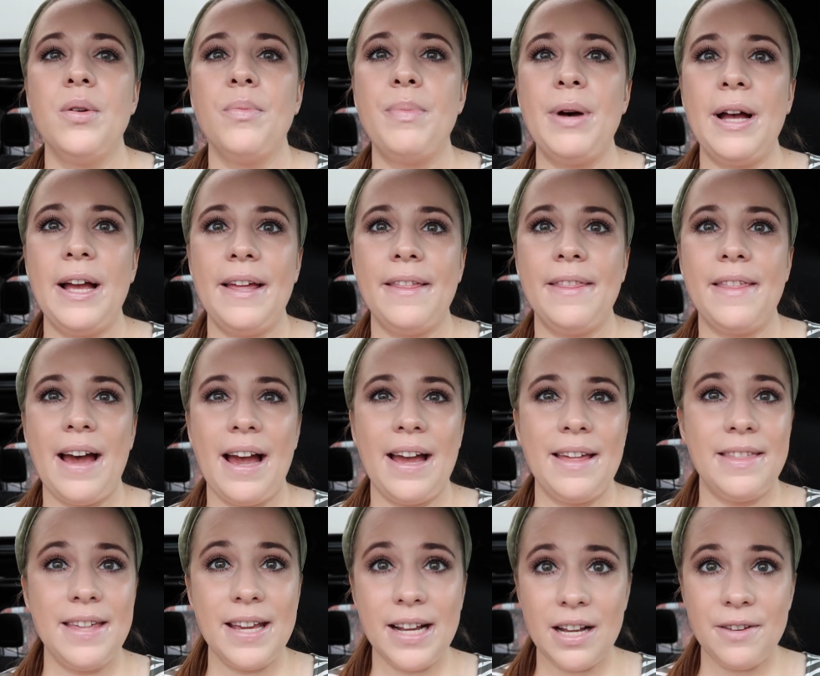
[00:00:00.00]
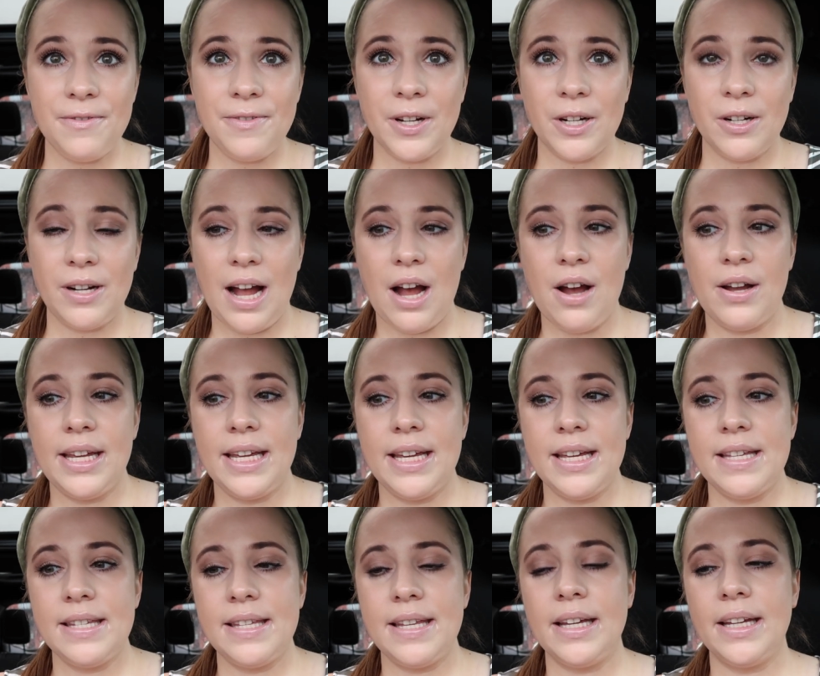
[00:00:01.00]
but that I think I figured out
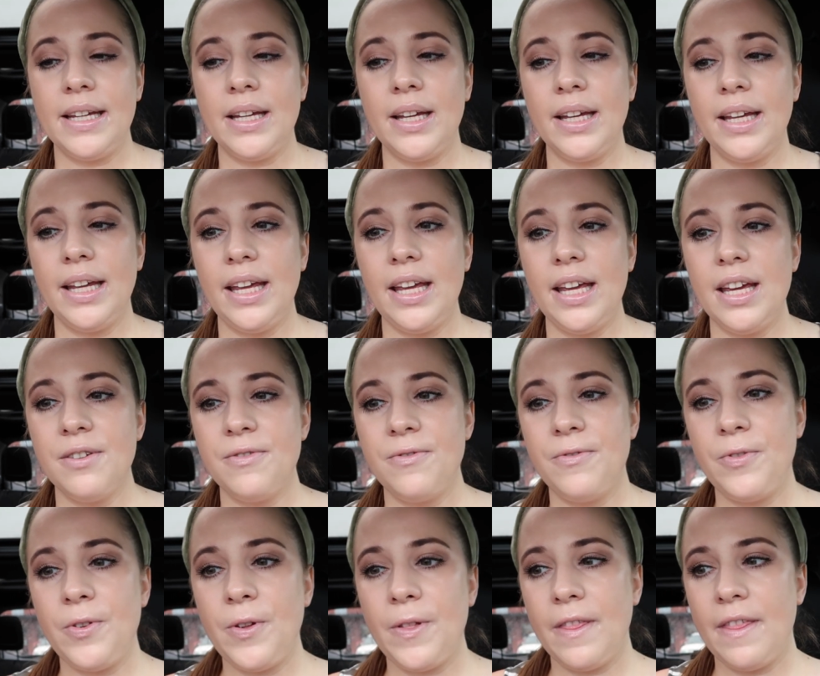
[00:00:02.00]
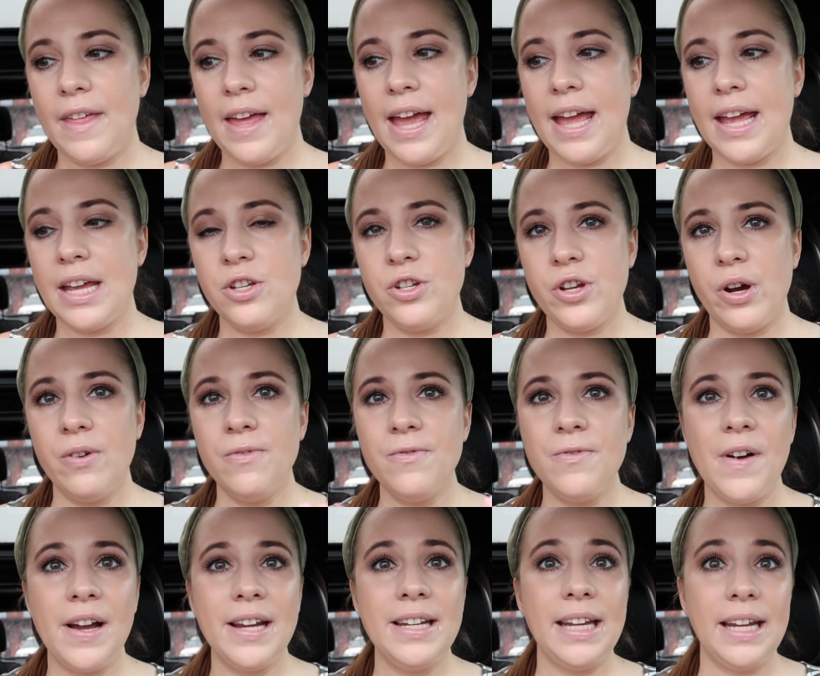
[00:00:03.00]
is if they don't
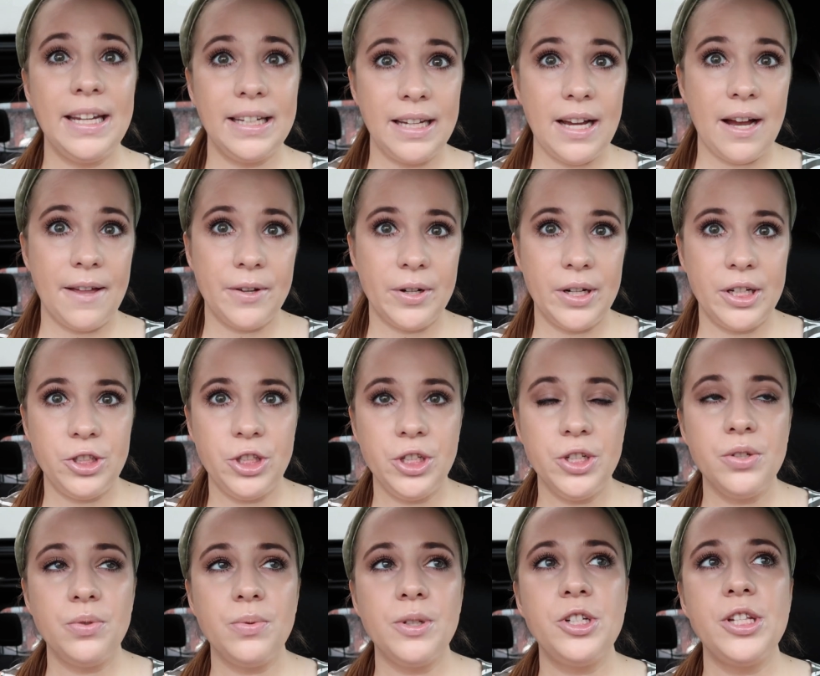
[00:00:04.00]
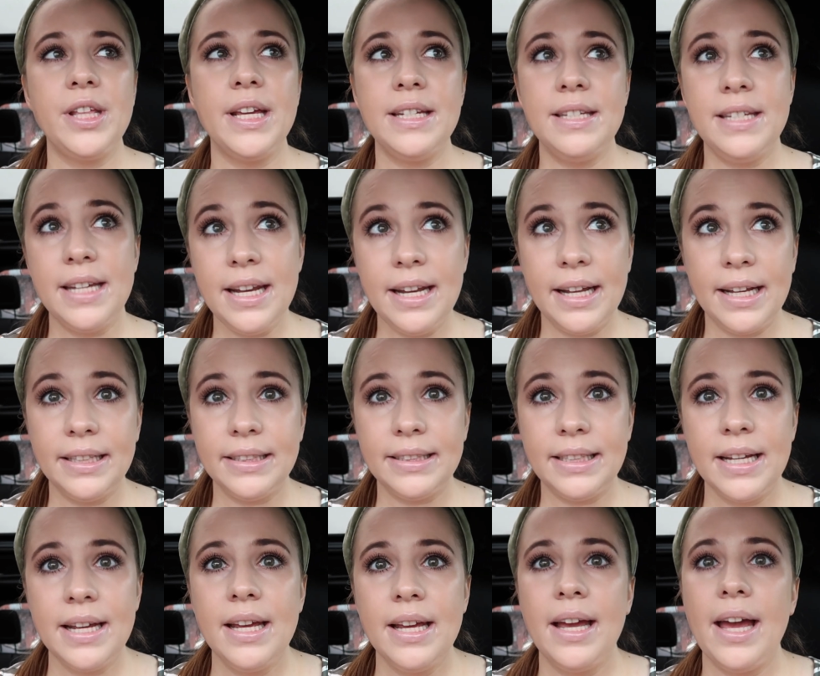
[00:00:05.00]
find any other issues, which they
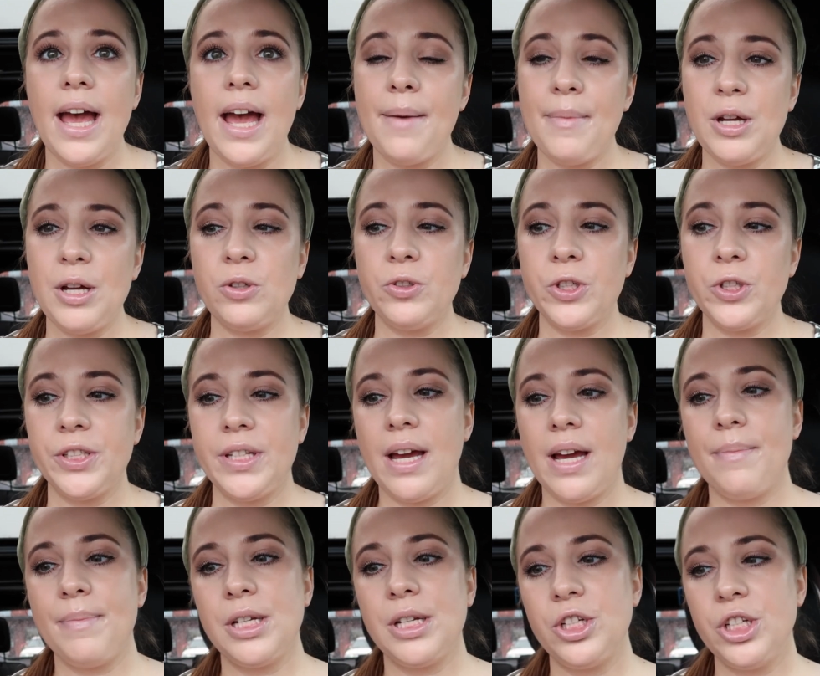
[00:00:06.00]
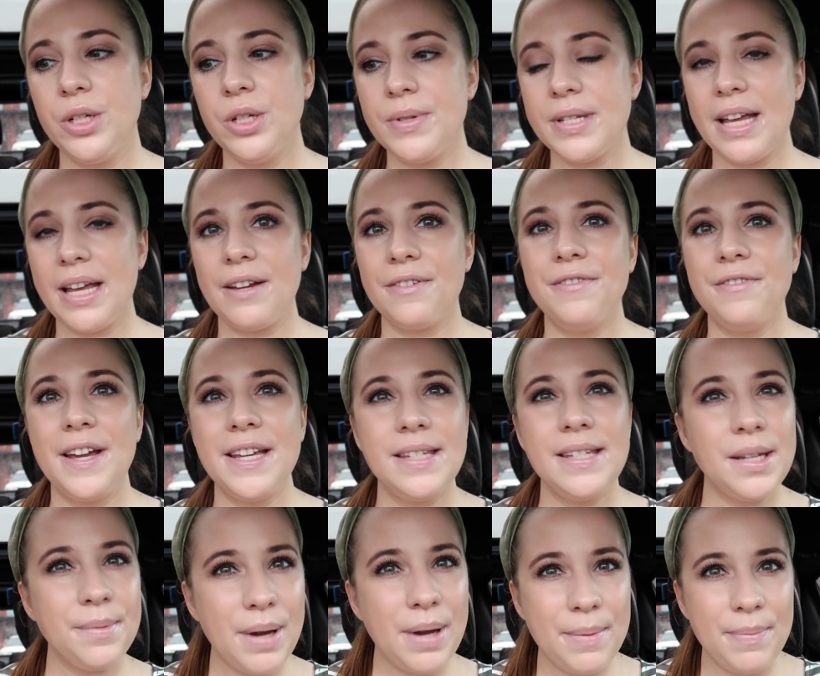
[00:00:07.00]
didn't at my ultrasound, but she was like
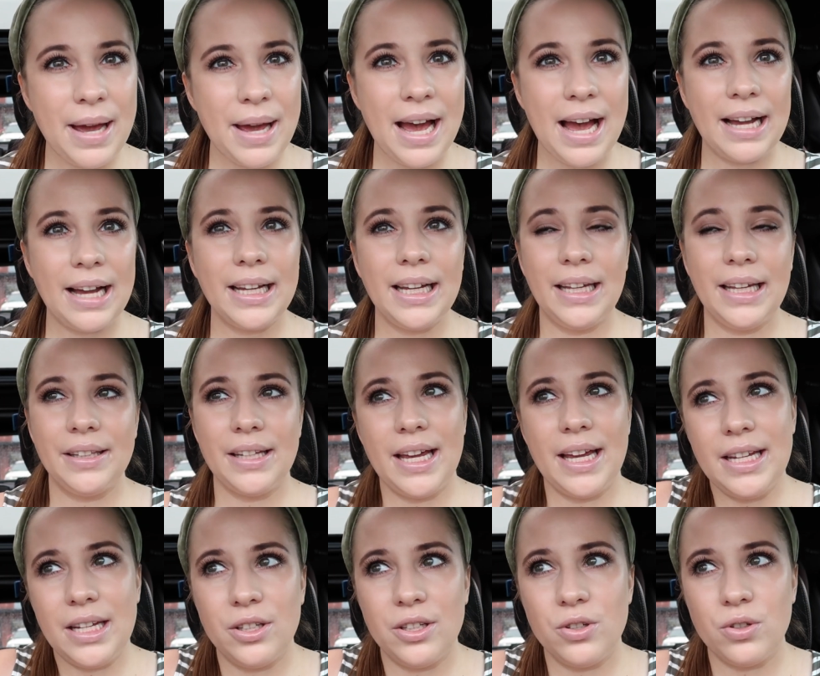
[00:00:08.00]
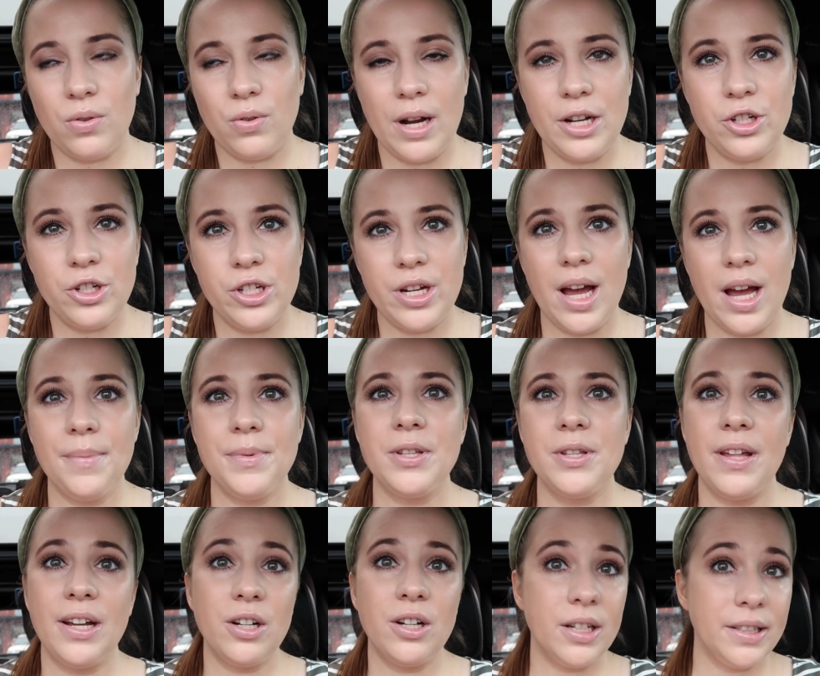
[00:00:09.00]
facing my back and like scrunched up
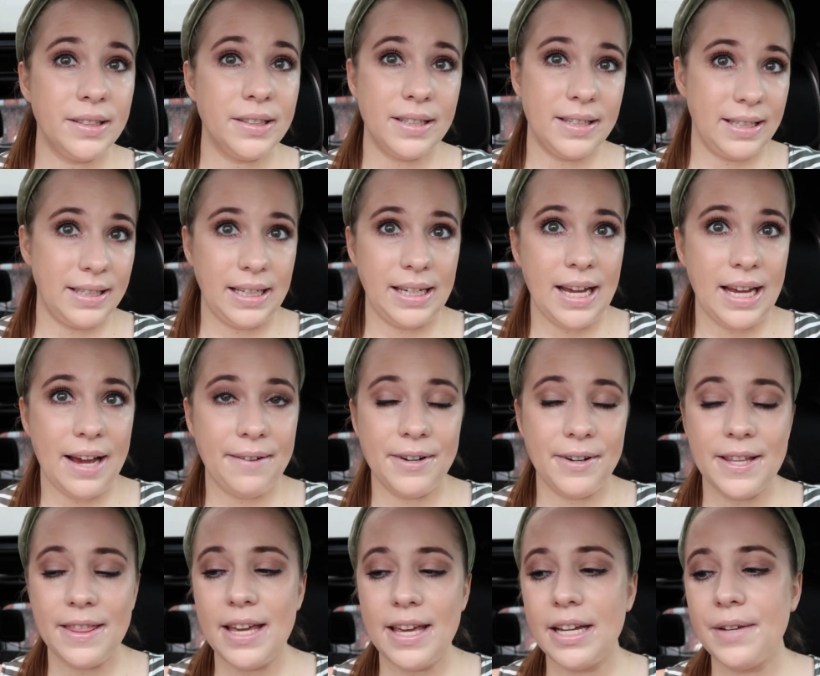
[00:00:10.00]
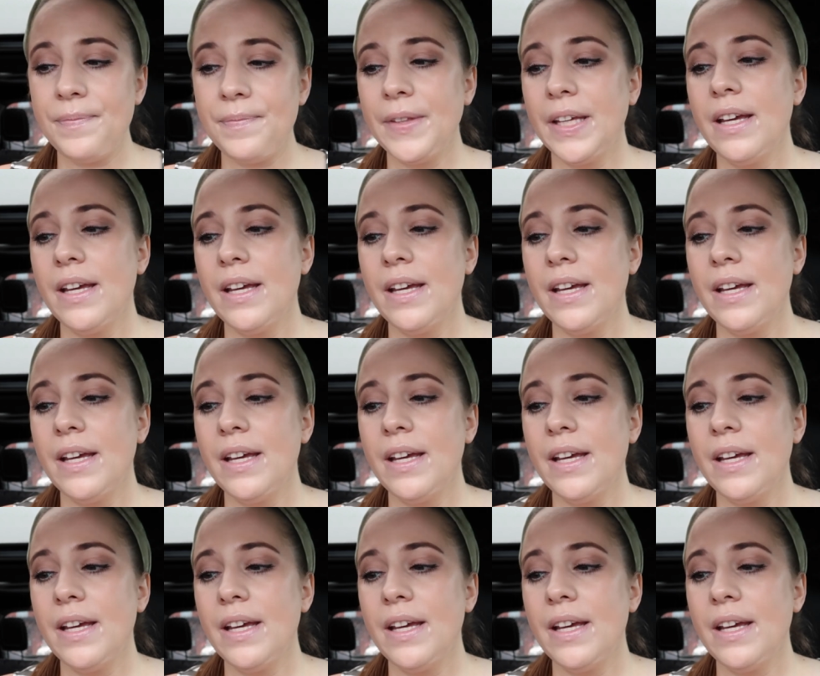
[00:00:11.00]
so they couldn't see everything.